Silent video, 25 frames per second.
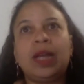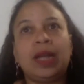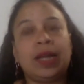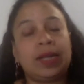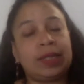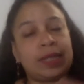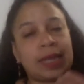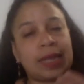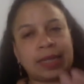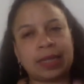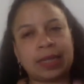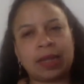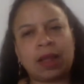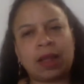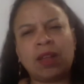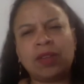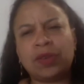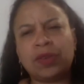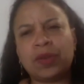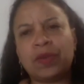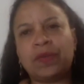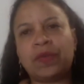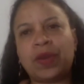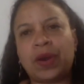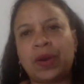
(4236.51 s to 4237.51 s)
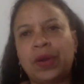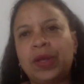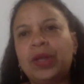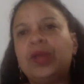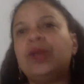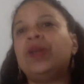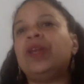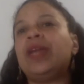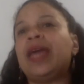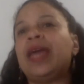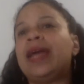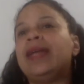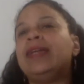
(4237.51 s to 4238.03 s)
because that's also a very
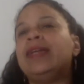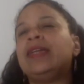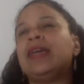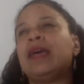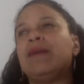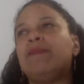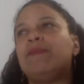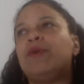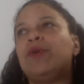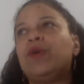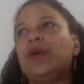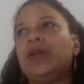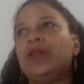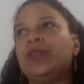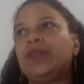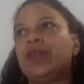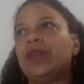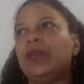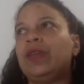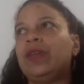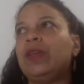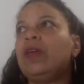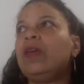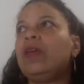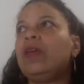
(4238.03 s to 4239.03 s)
good anti-poison.